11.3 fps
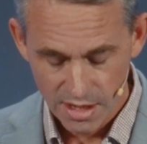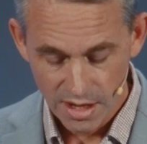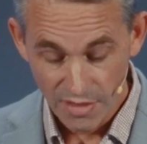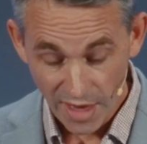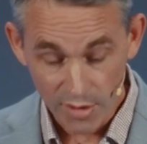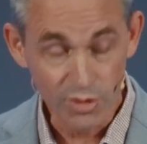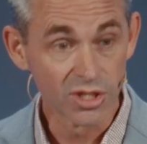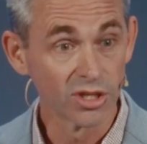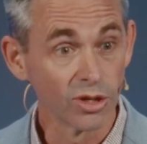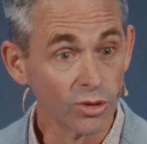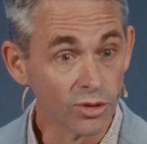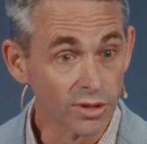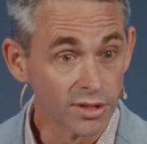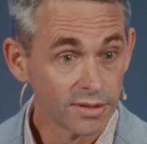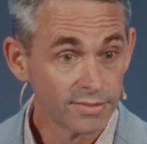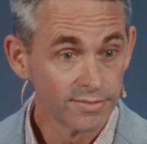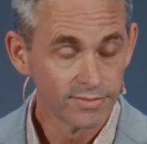And that was the Lord.
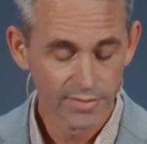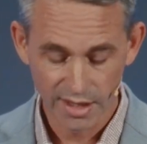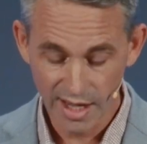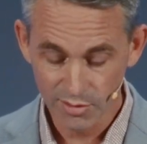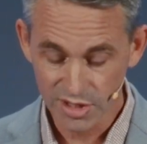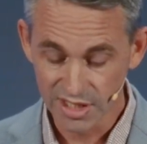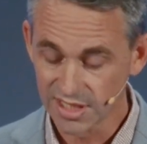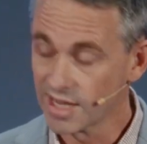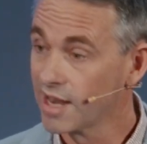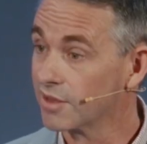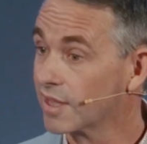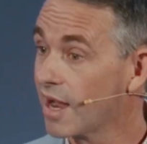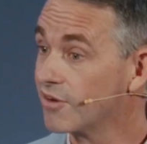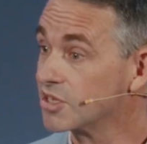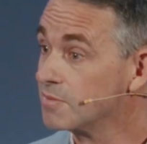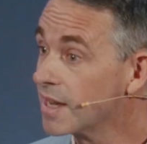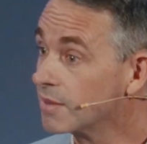And that was the start of the
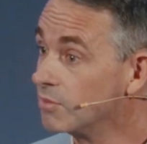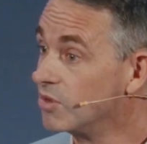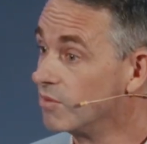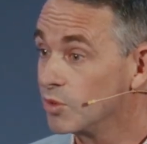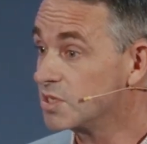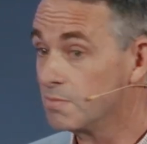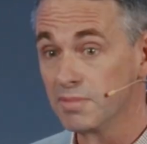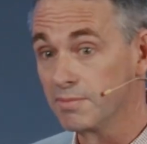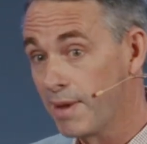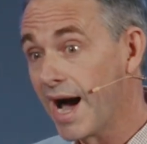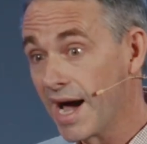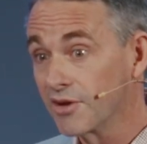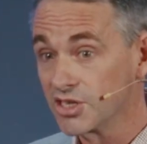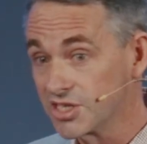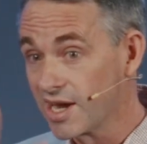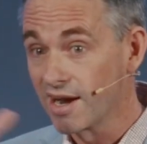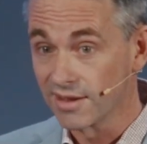charismatic movement. It was a big part of the
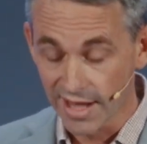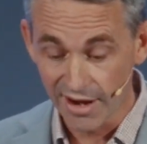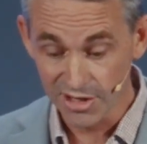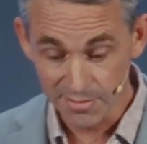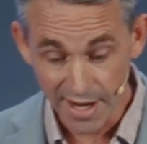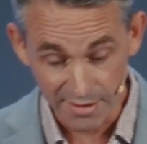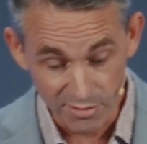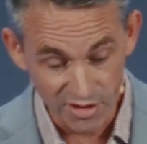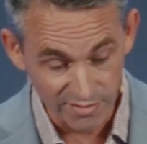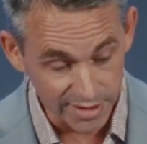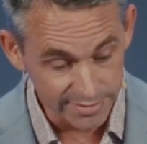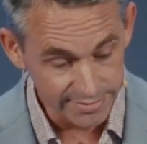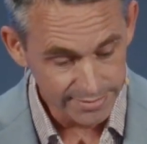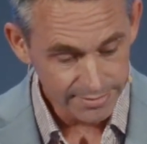start of the charismatic movement.